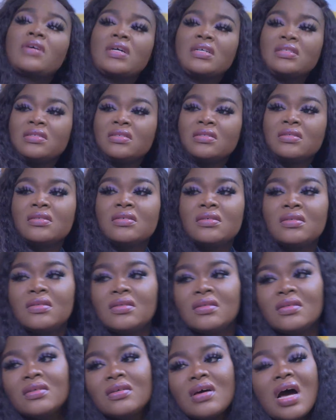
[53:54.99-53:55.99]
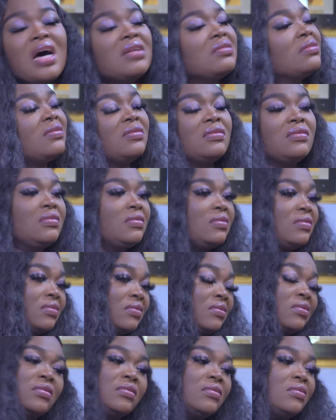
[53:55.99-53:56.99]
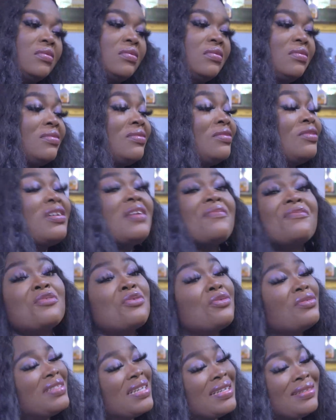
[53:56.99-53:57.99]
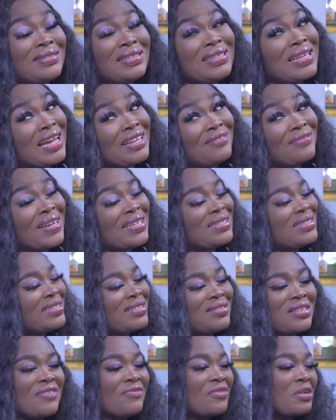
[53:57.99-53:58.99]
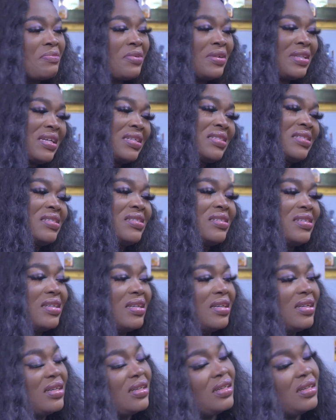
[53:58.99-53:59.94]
Forget it. Ah, no, no, no, no. Don't even go there. See the advice? It's not even important.